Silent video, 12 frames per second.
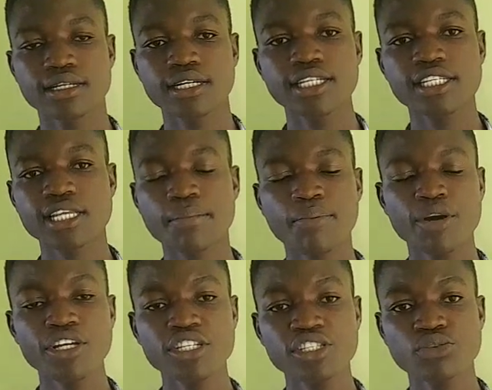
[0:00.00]
it's a
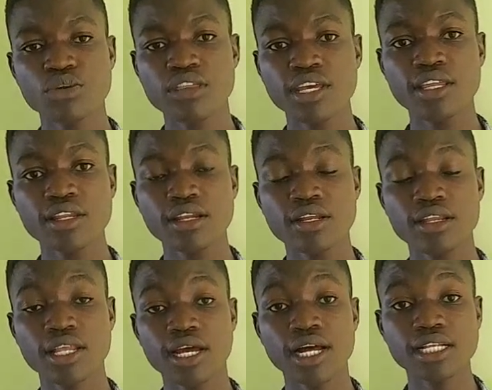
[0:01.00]
point within
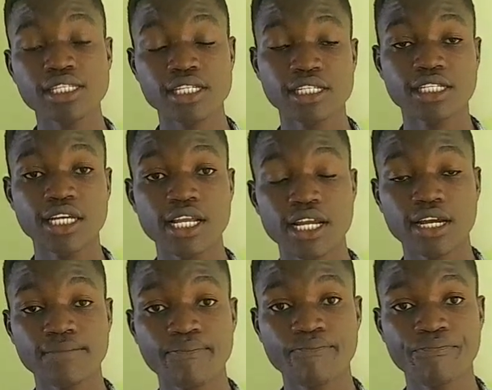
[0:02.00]
the Earth's
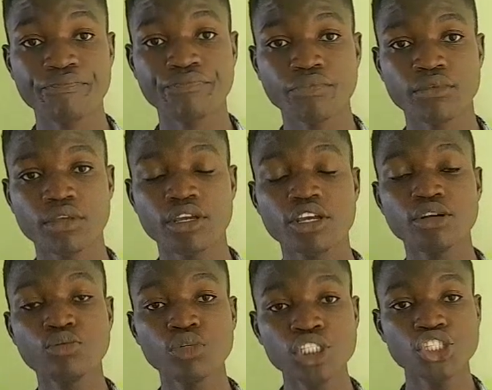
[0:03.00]
interior
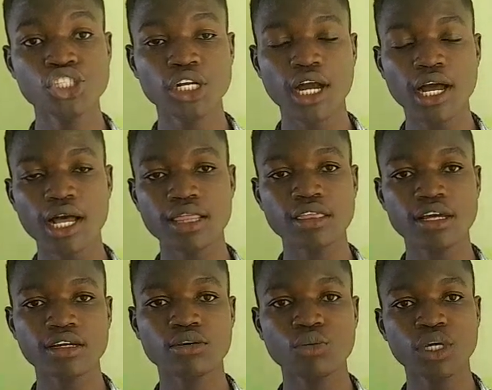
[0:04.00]
in which
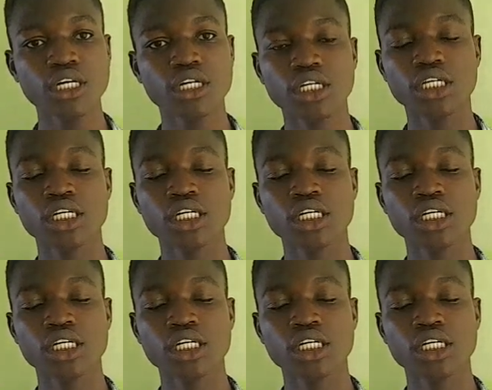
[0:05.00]
earthquake